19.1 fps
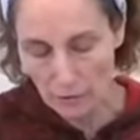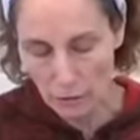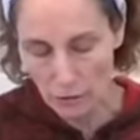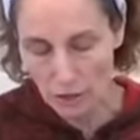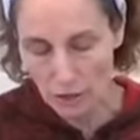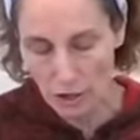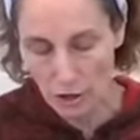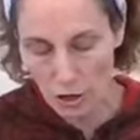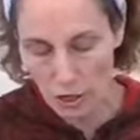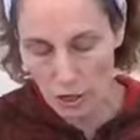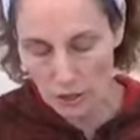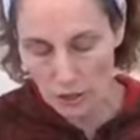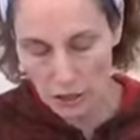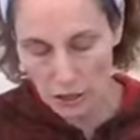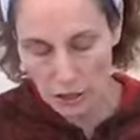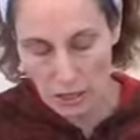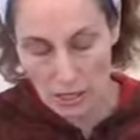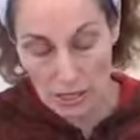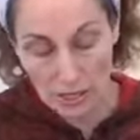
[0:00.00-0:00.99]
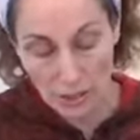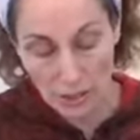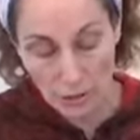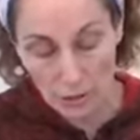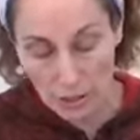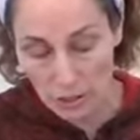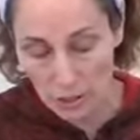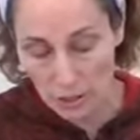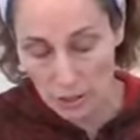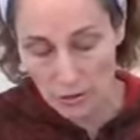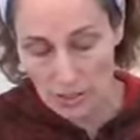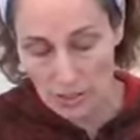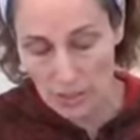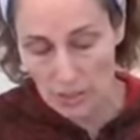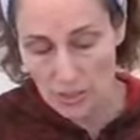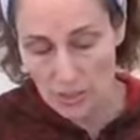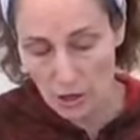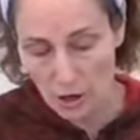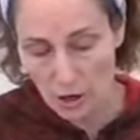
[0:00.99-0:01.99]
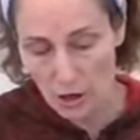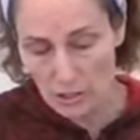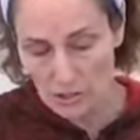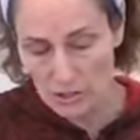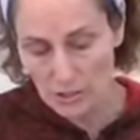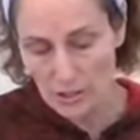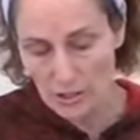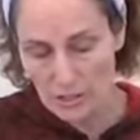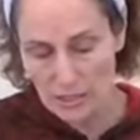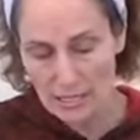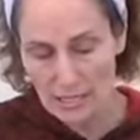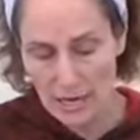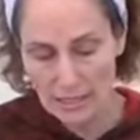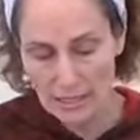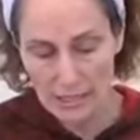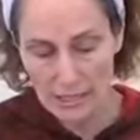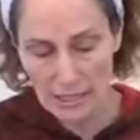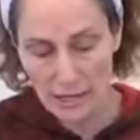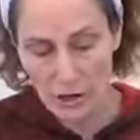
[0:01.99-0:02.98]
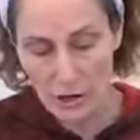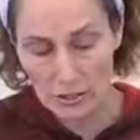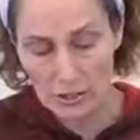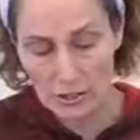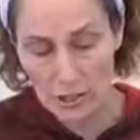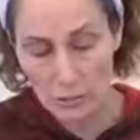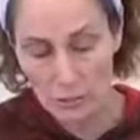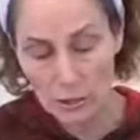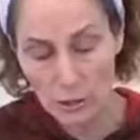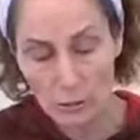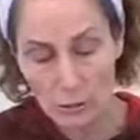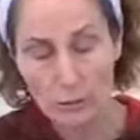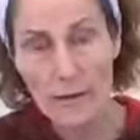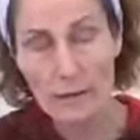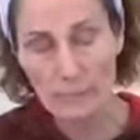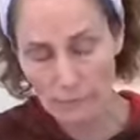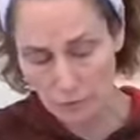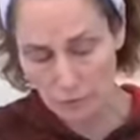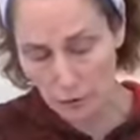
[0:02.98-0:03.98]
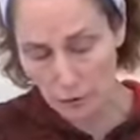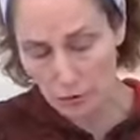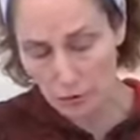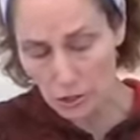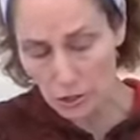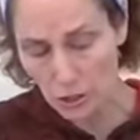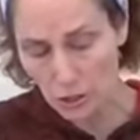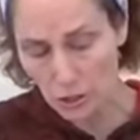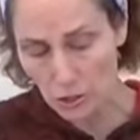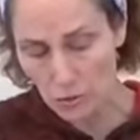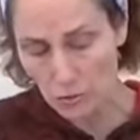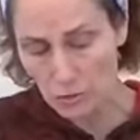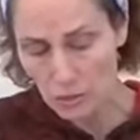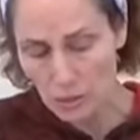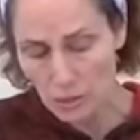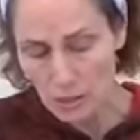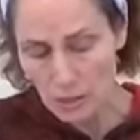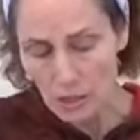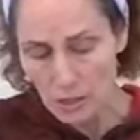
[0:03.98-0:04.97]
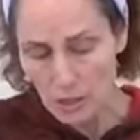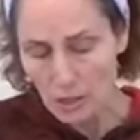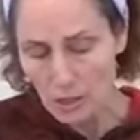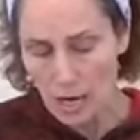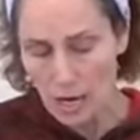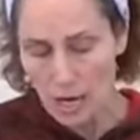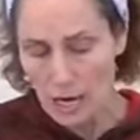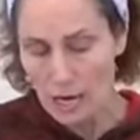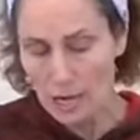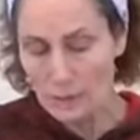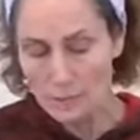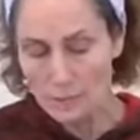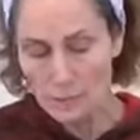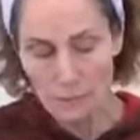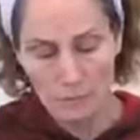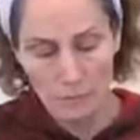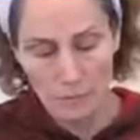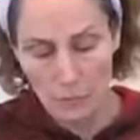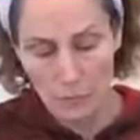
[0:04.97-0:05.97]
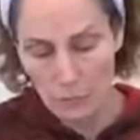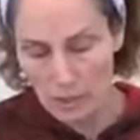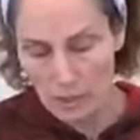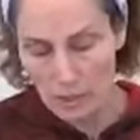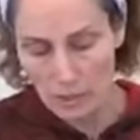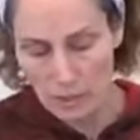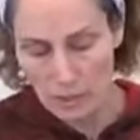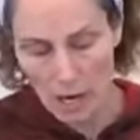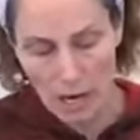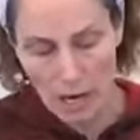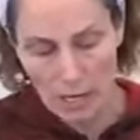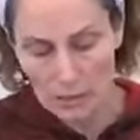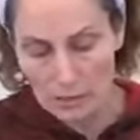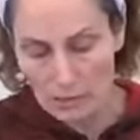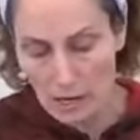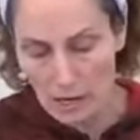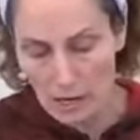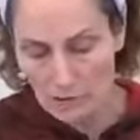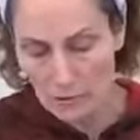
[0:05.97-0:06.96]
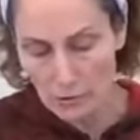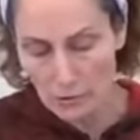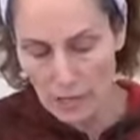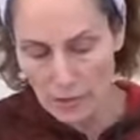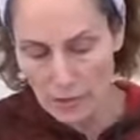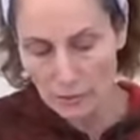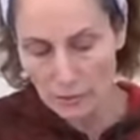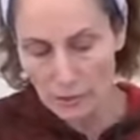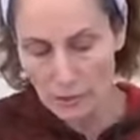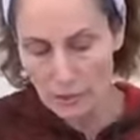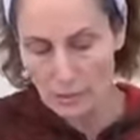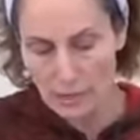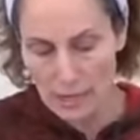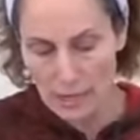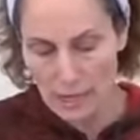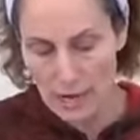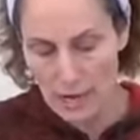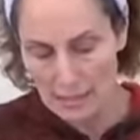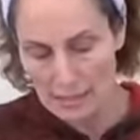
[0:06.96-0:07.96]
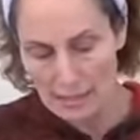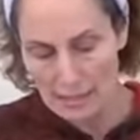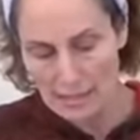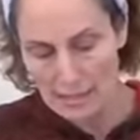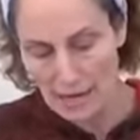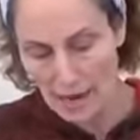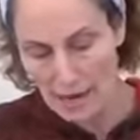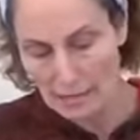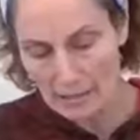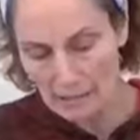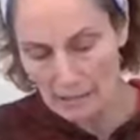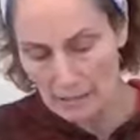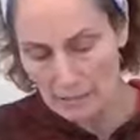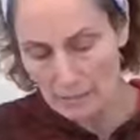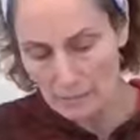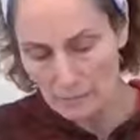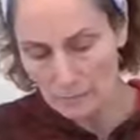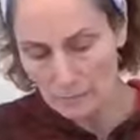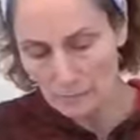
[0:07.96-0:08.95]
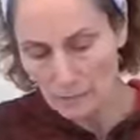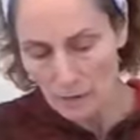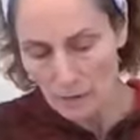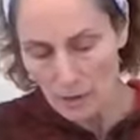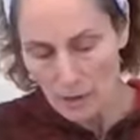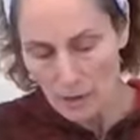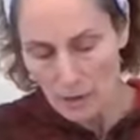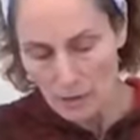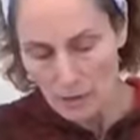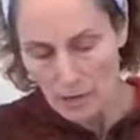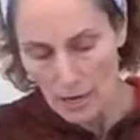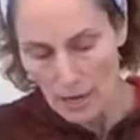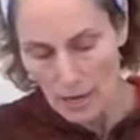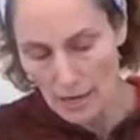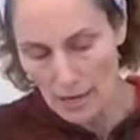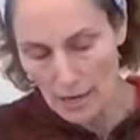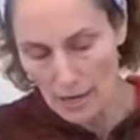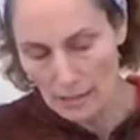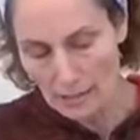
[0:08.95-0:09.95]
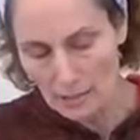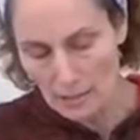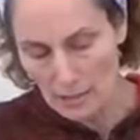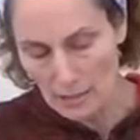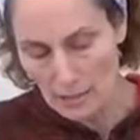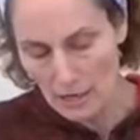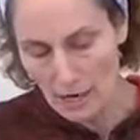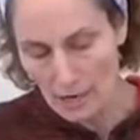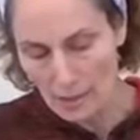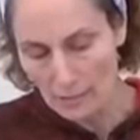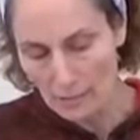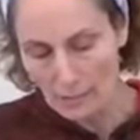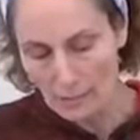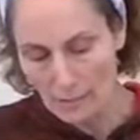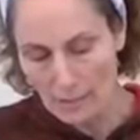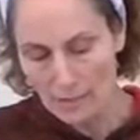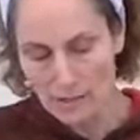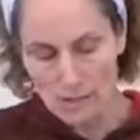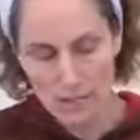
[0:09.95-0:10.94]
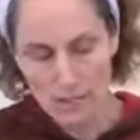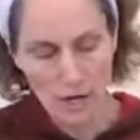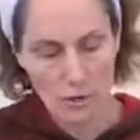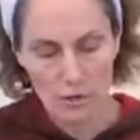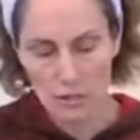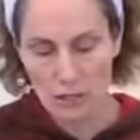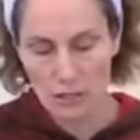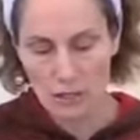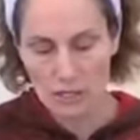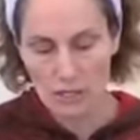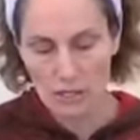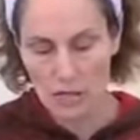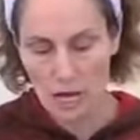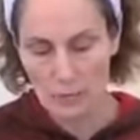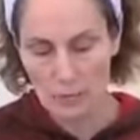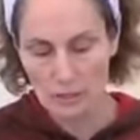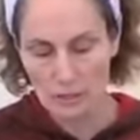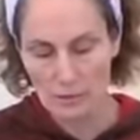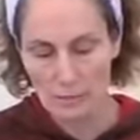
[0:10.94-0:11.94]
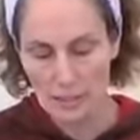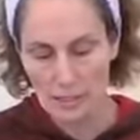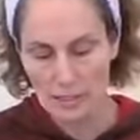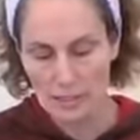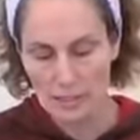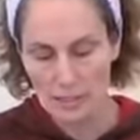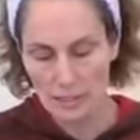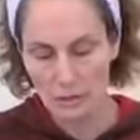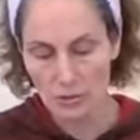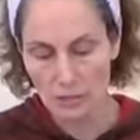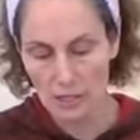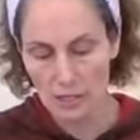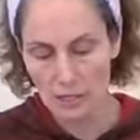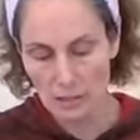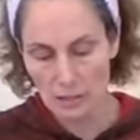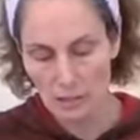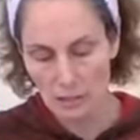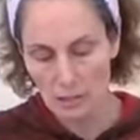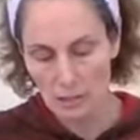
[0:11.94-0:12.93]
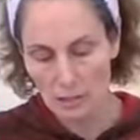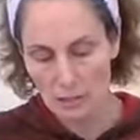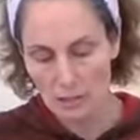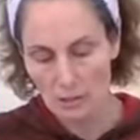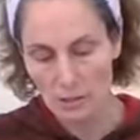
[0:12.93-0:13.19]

for an orange. And you can use this technique also with grapefruit too. I love grapefruit and banana salad, and so in just a couple of minutes you can